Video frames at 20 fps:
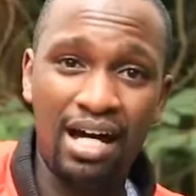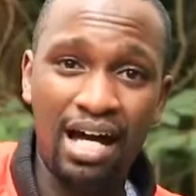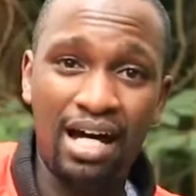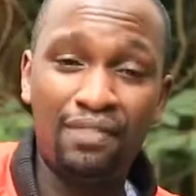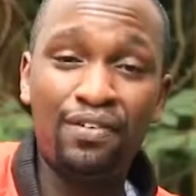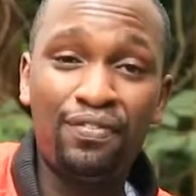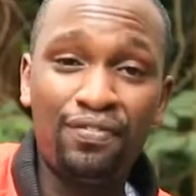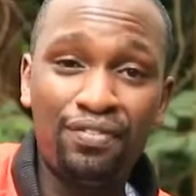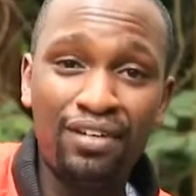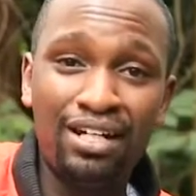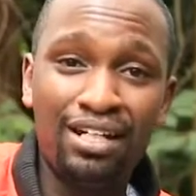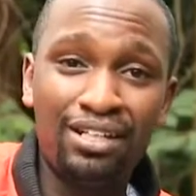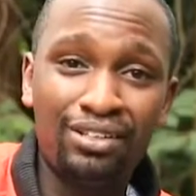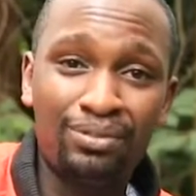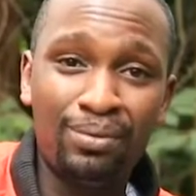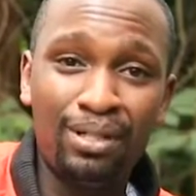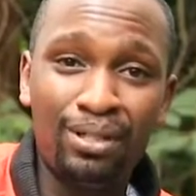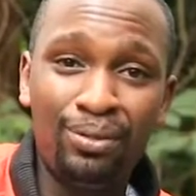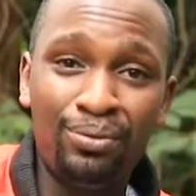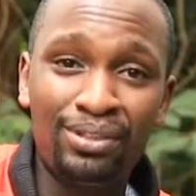I have a friend
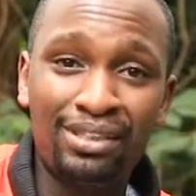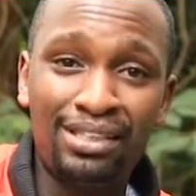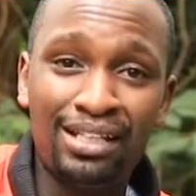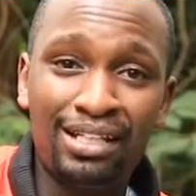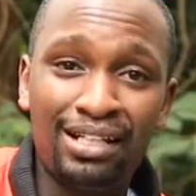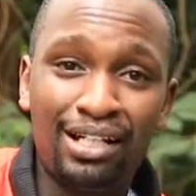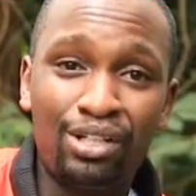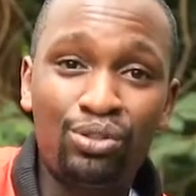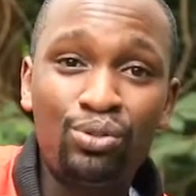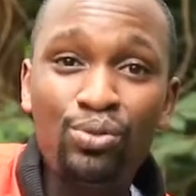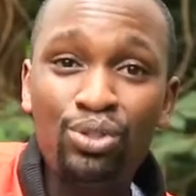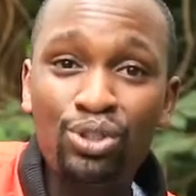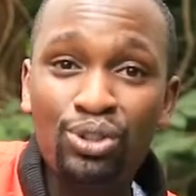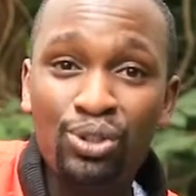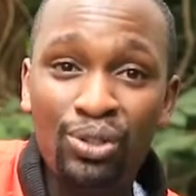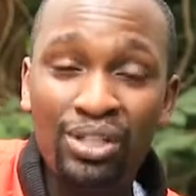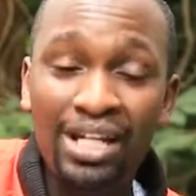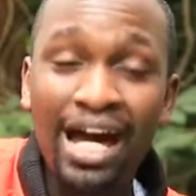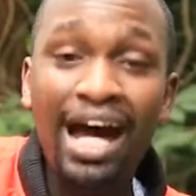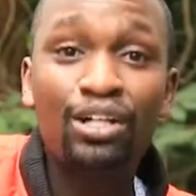as well who started a
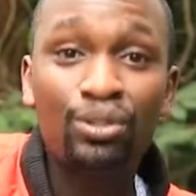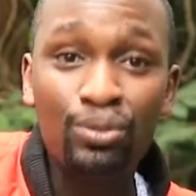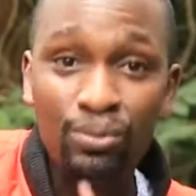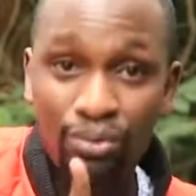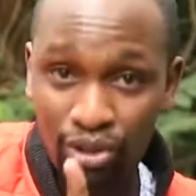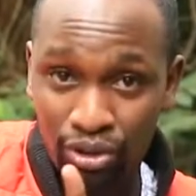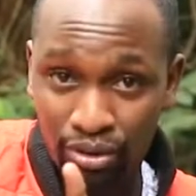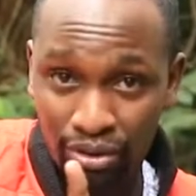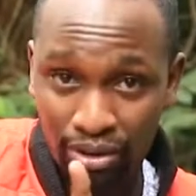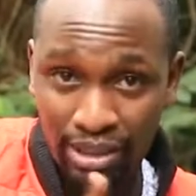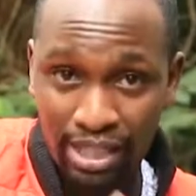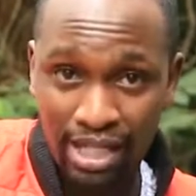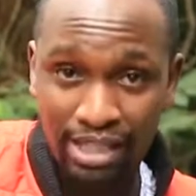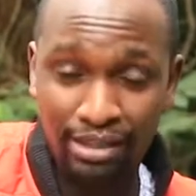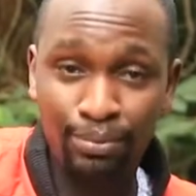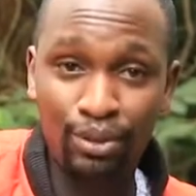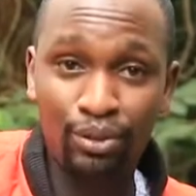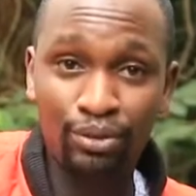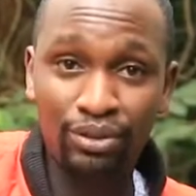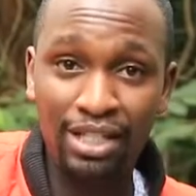tuition
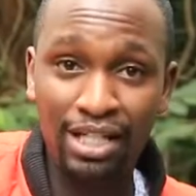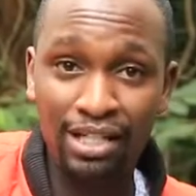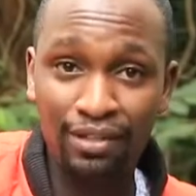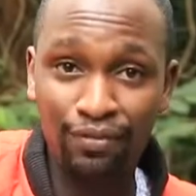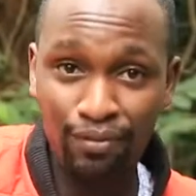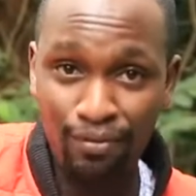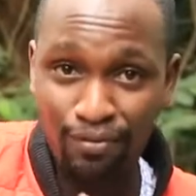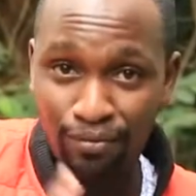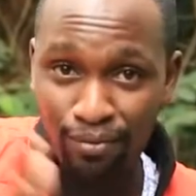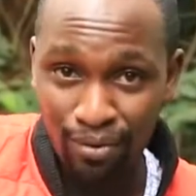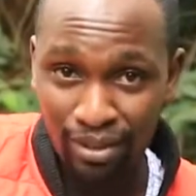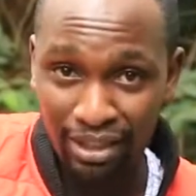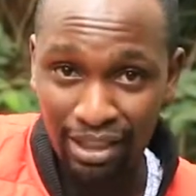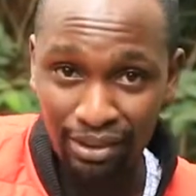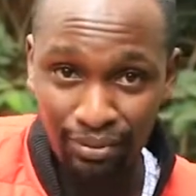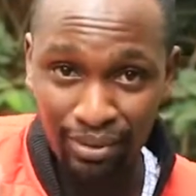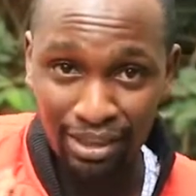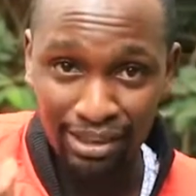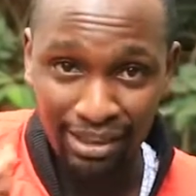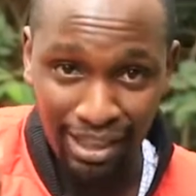class because he had a Form 4
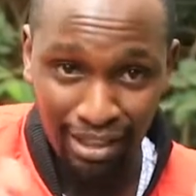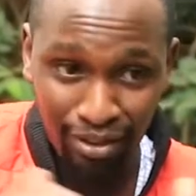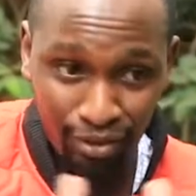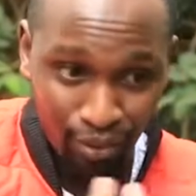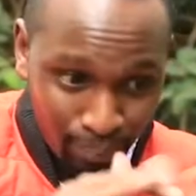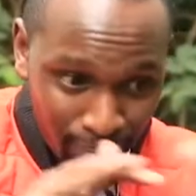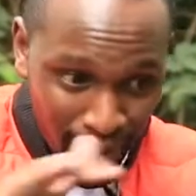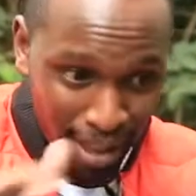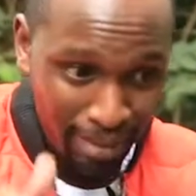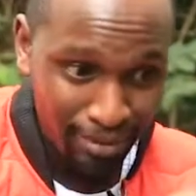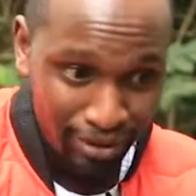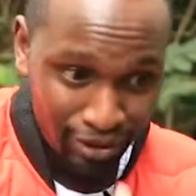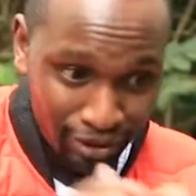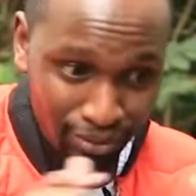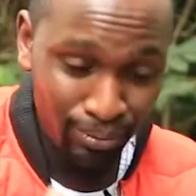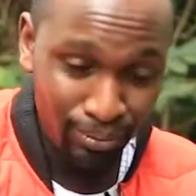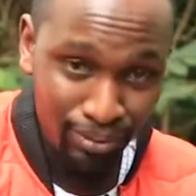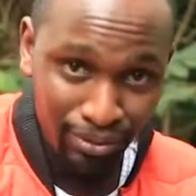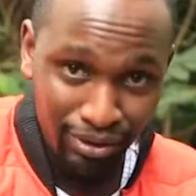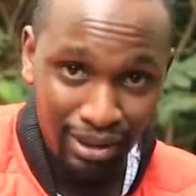class. So he decided all primary
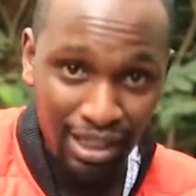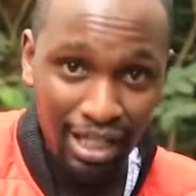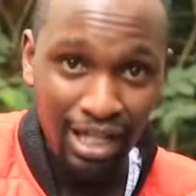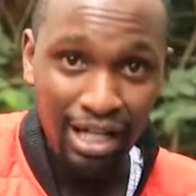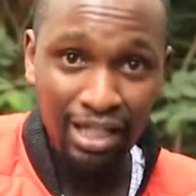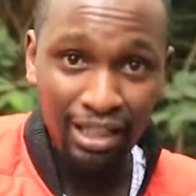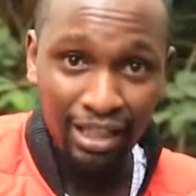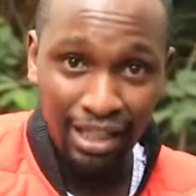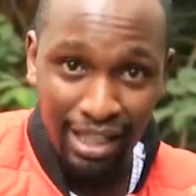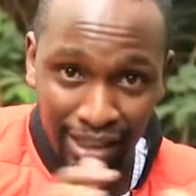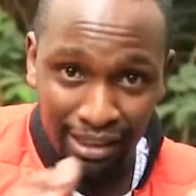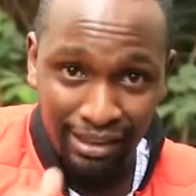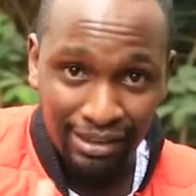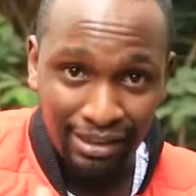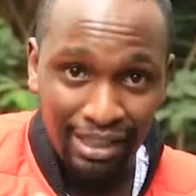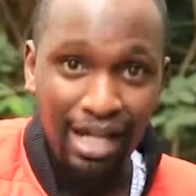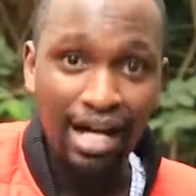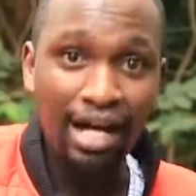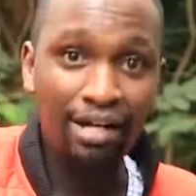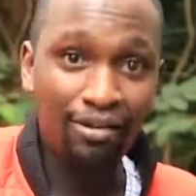schools,
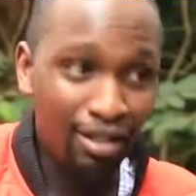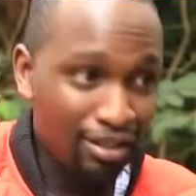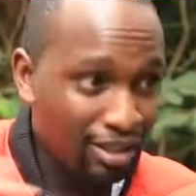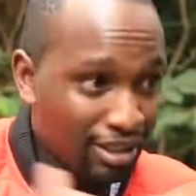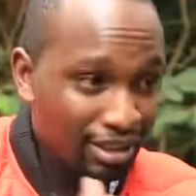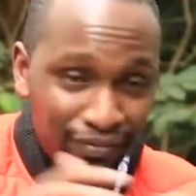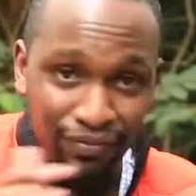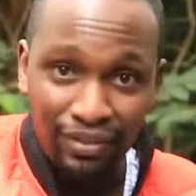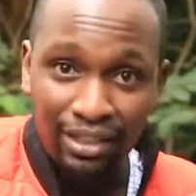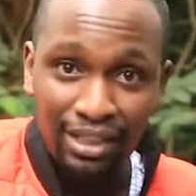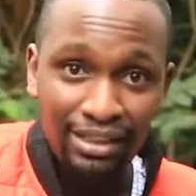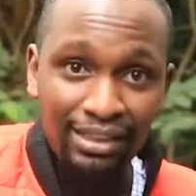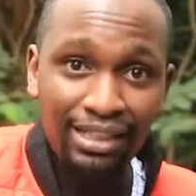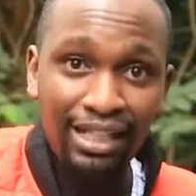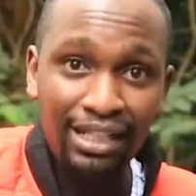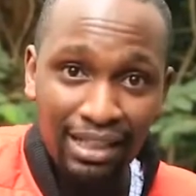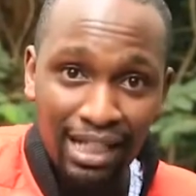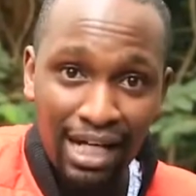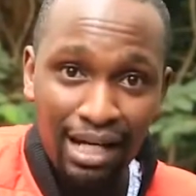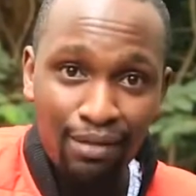kids around his village
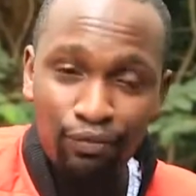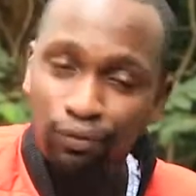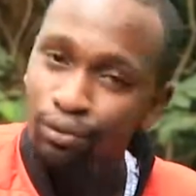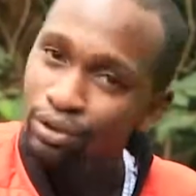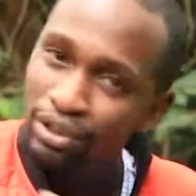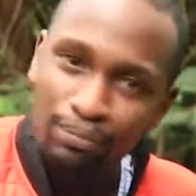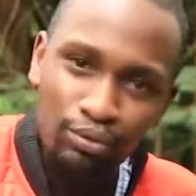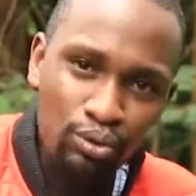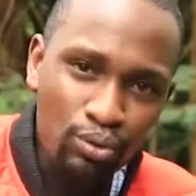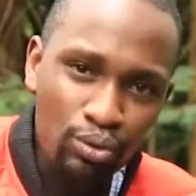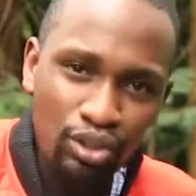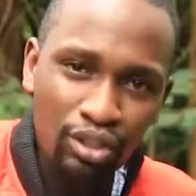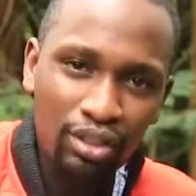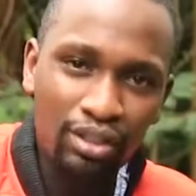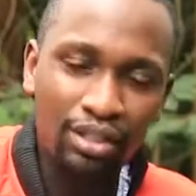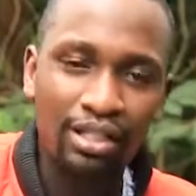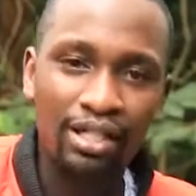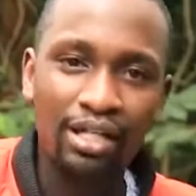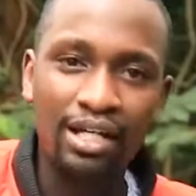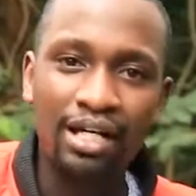can come for some
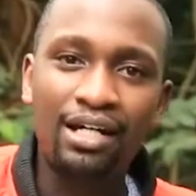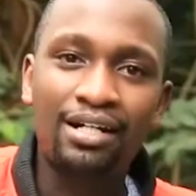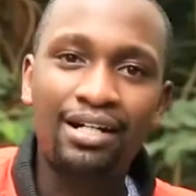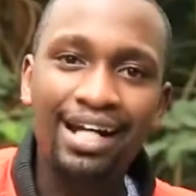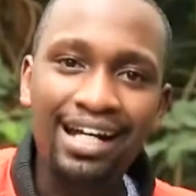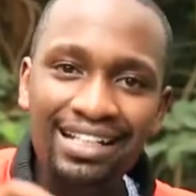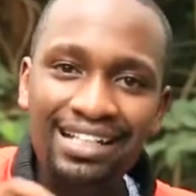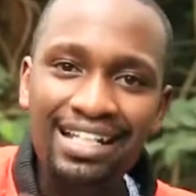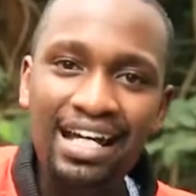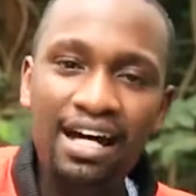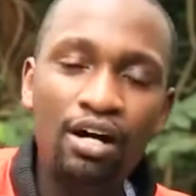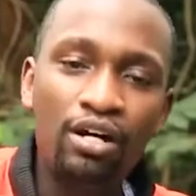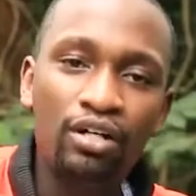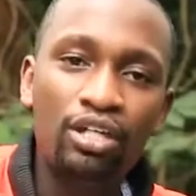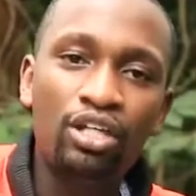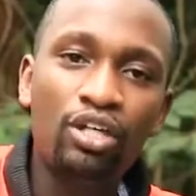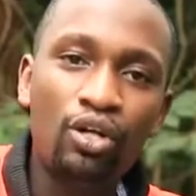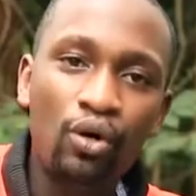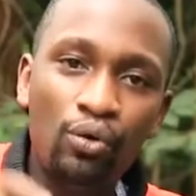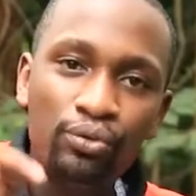tuition. Right now
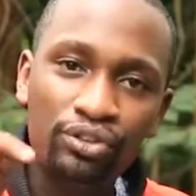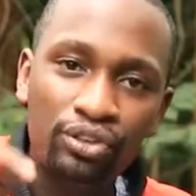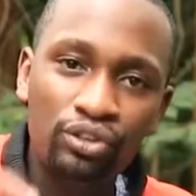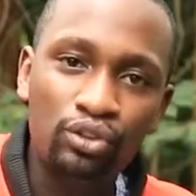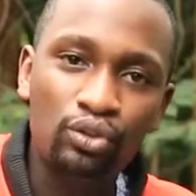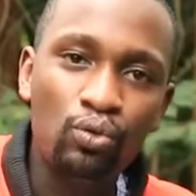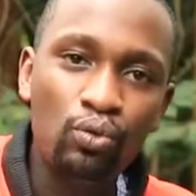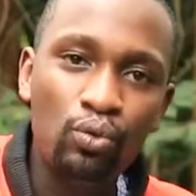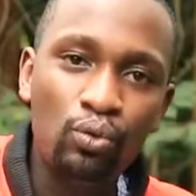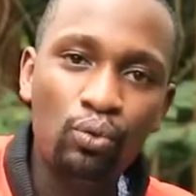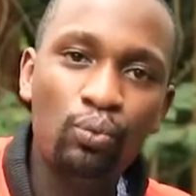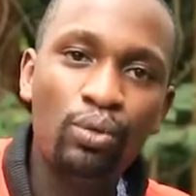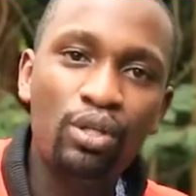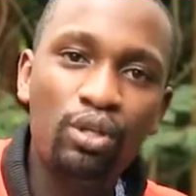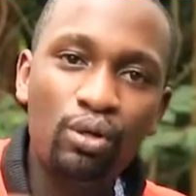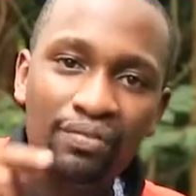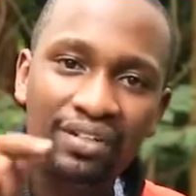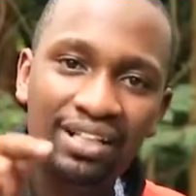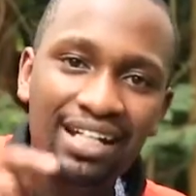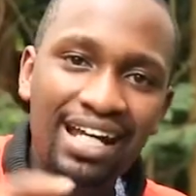he owns a school
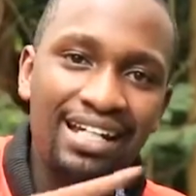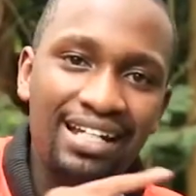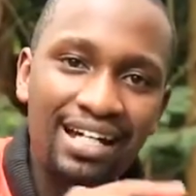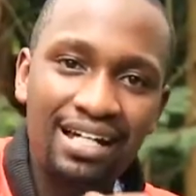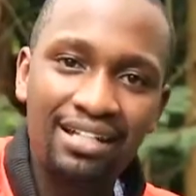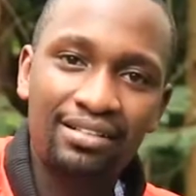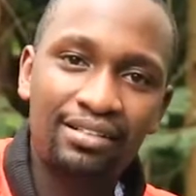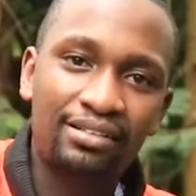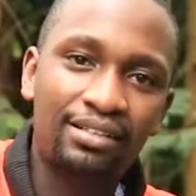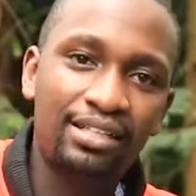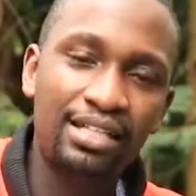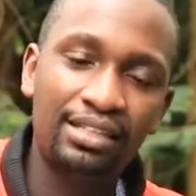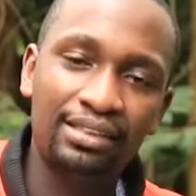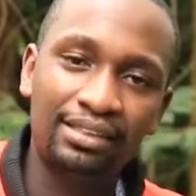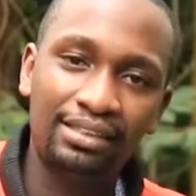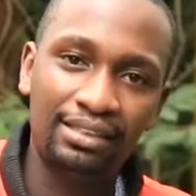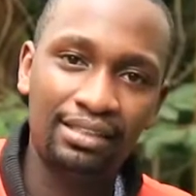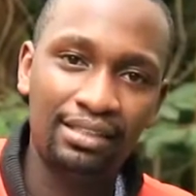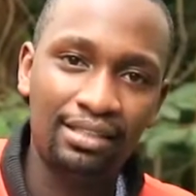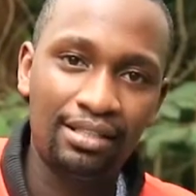with over 900
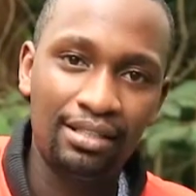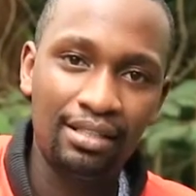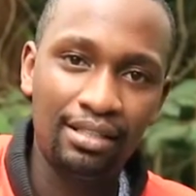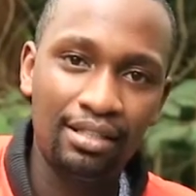kids.